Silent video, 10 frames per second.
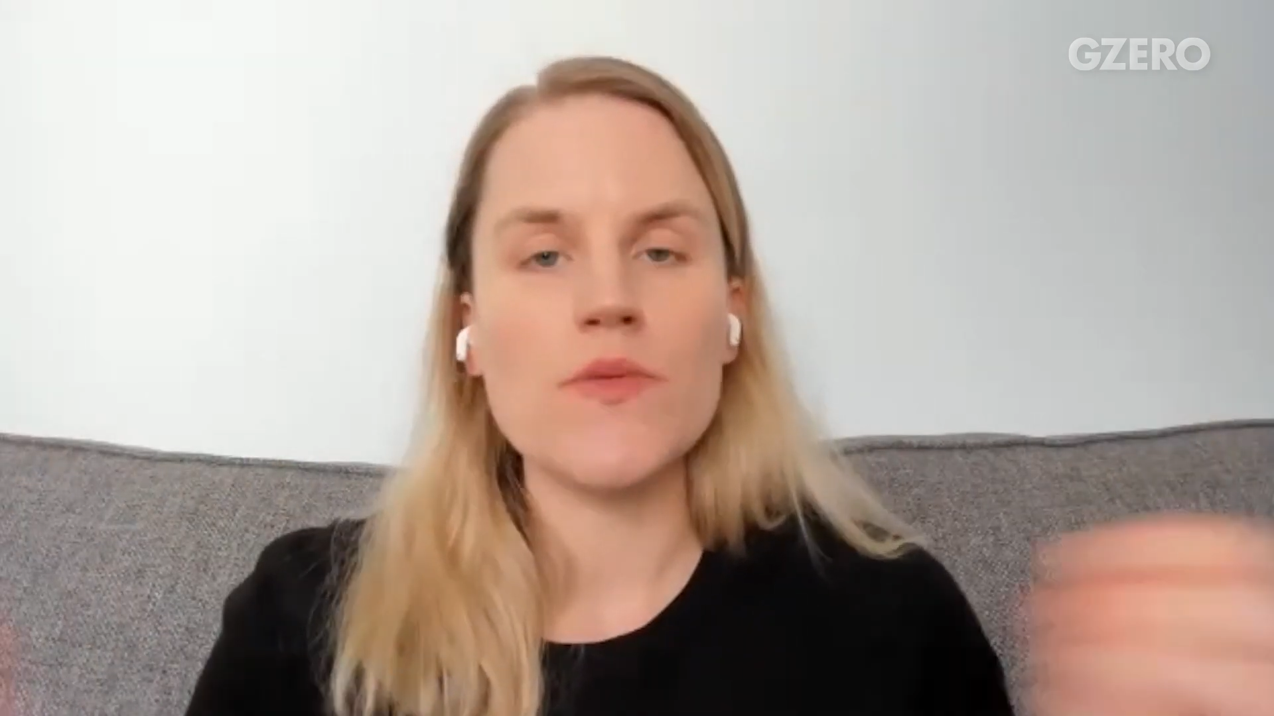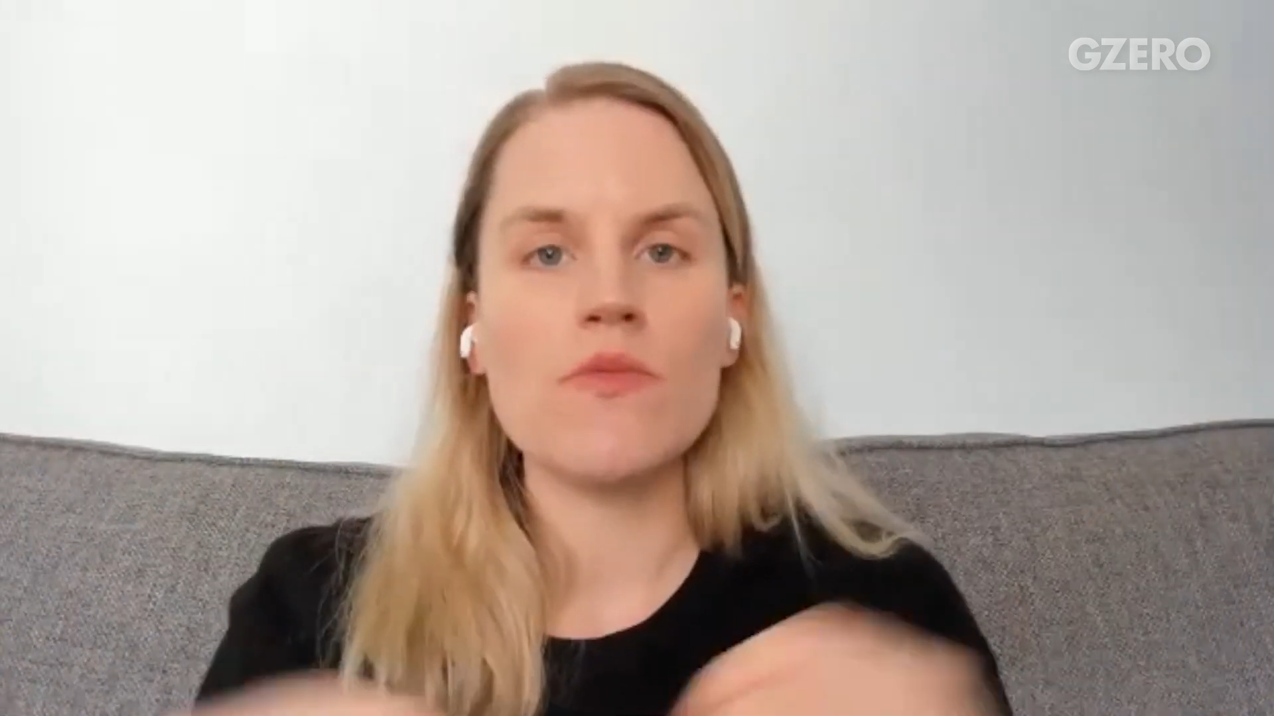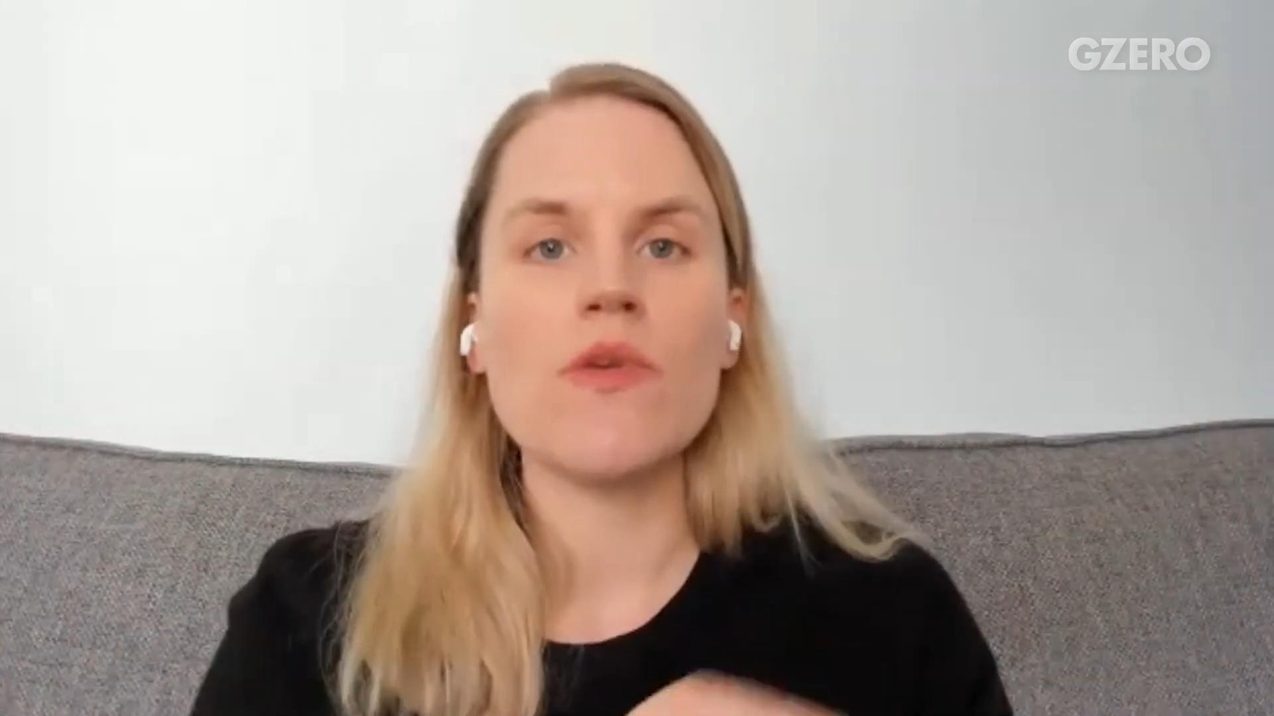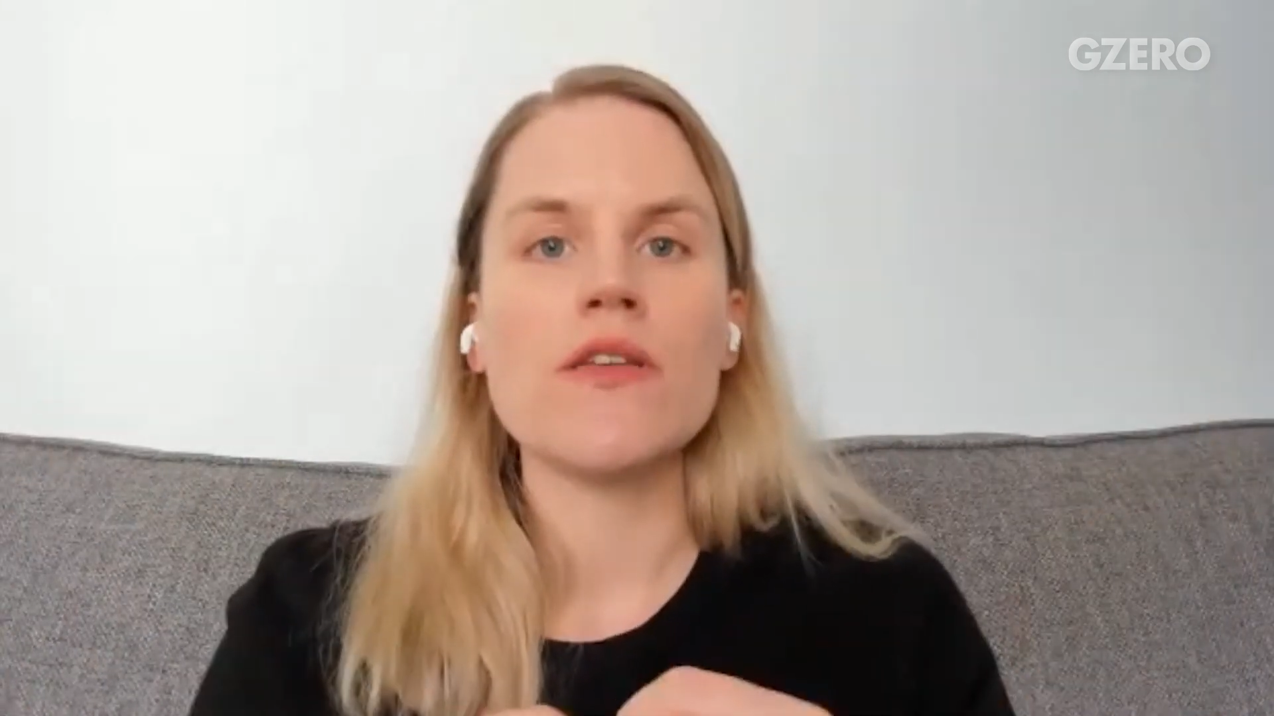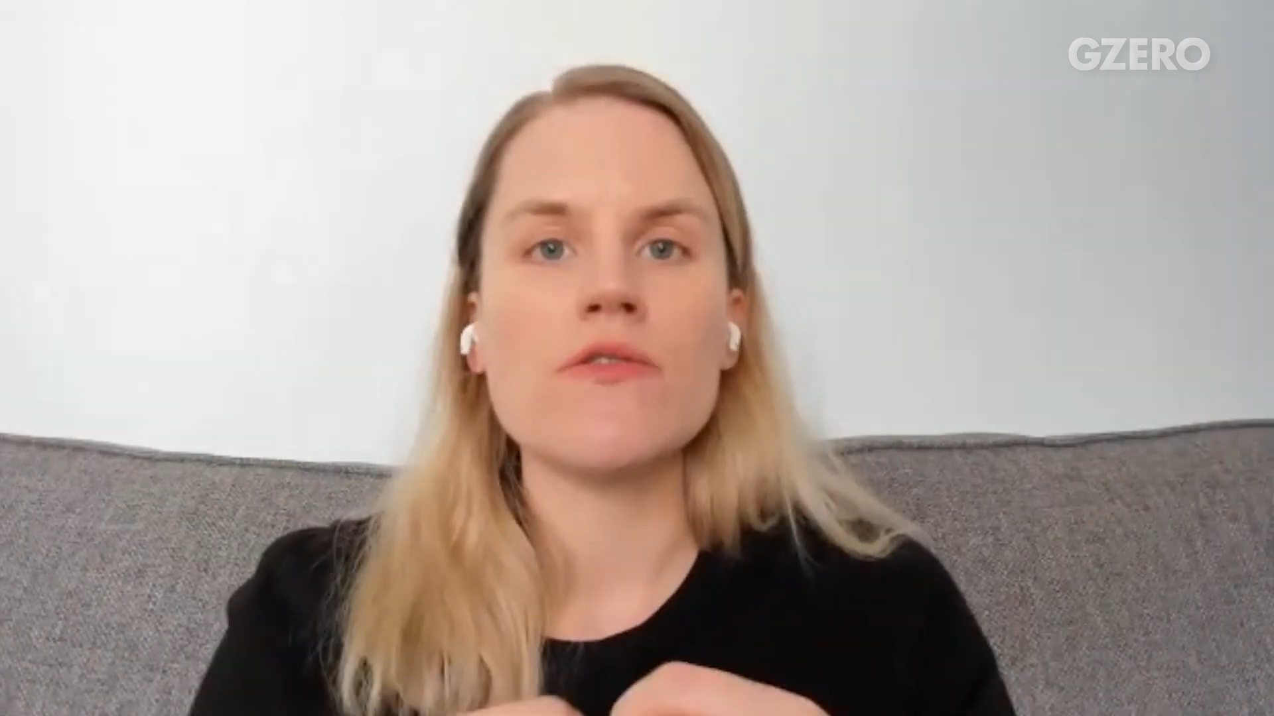We
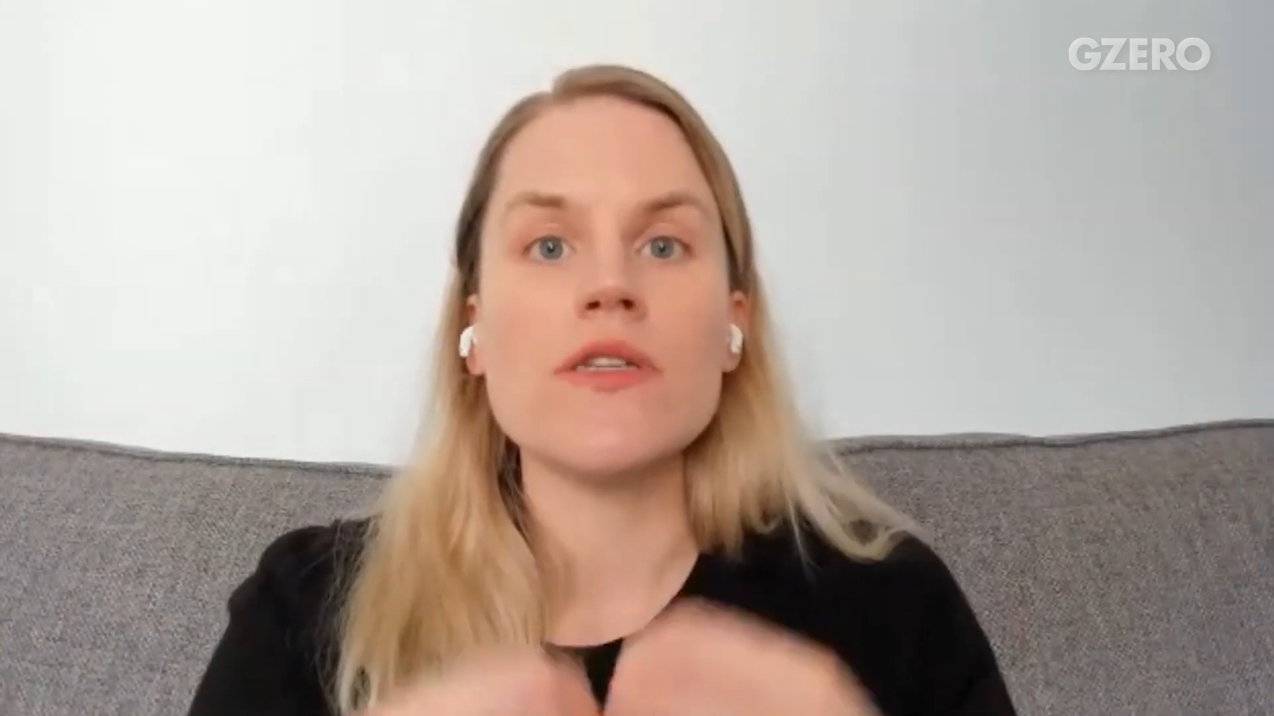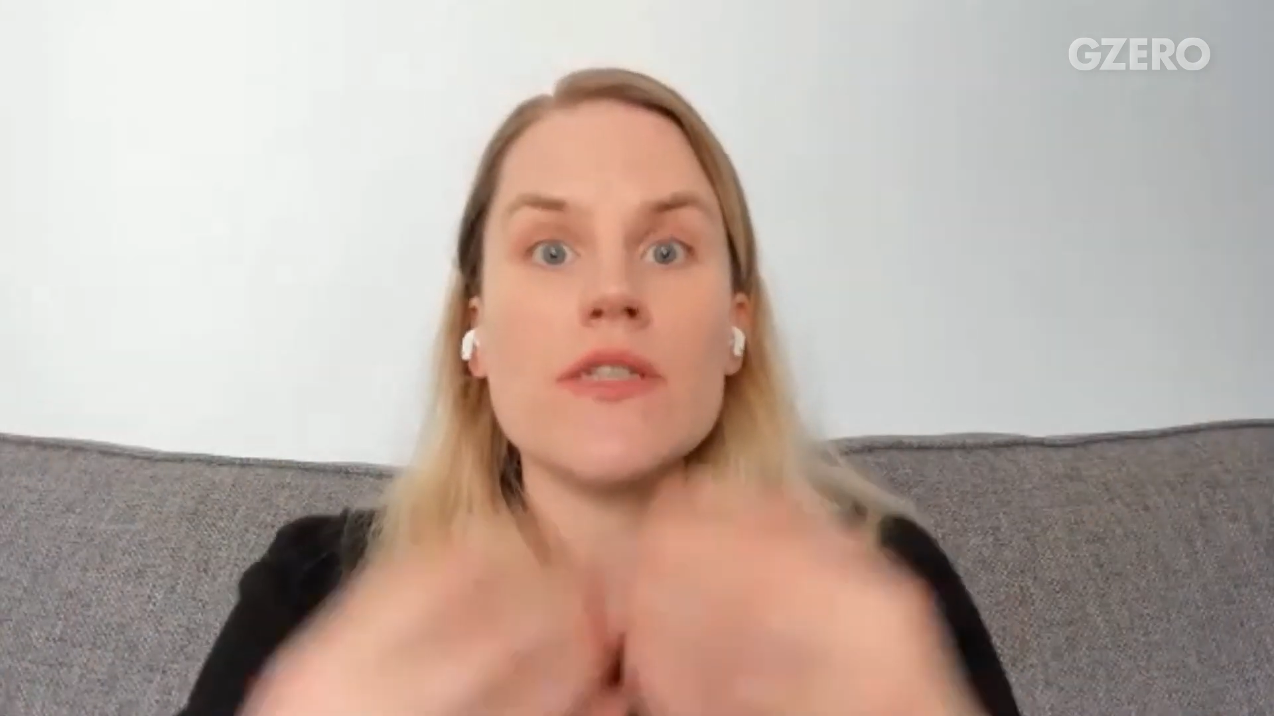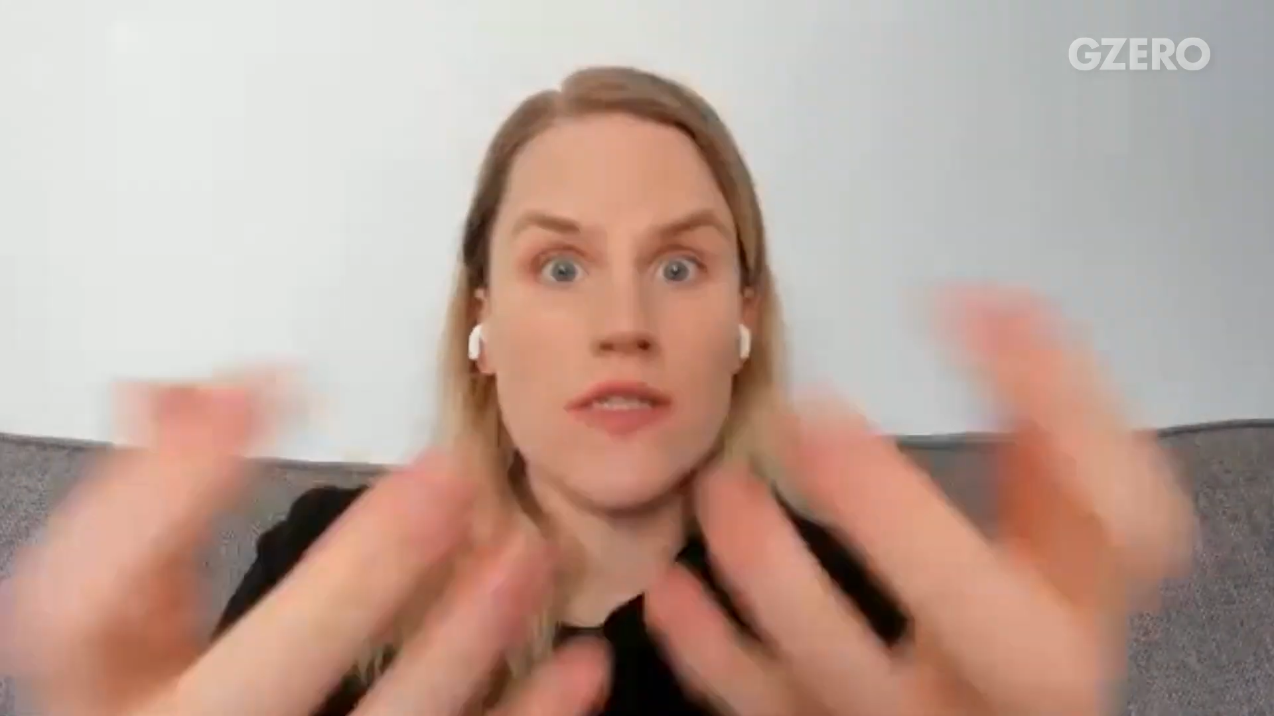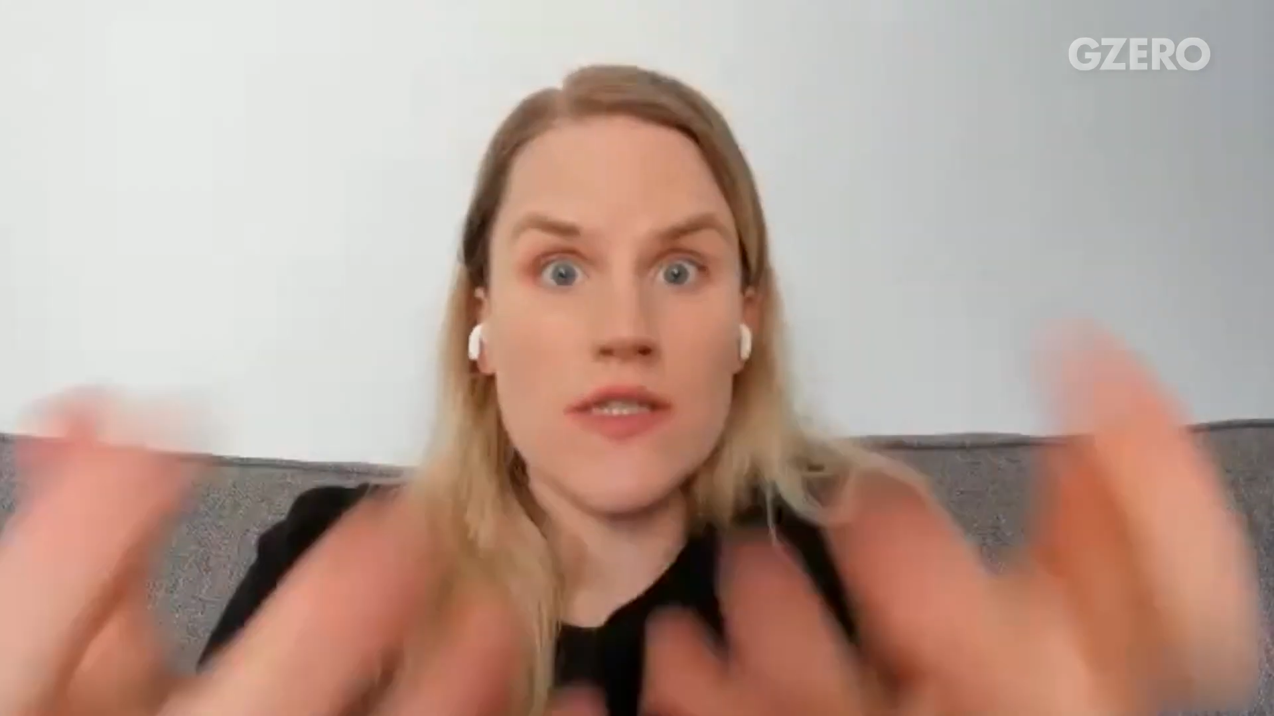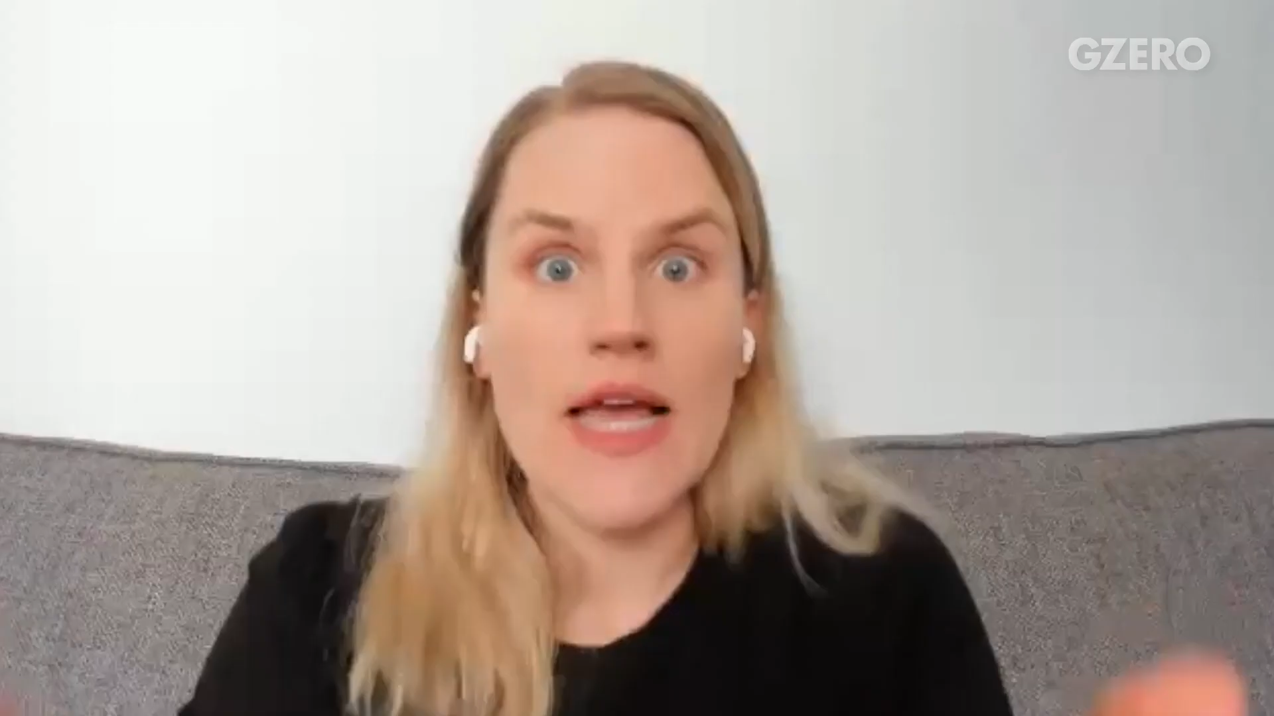want you to just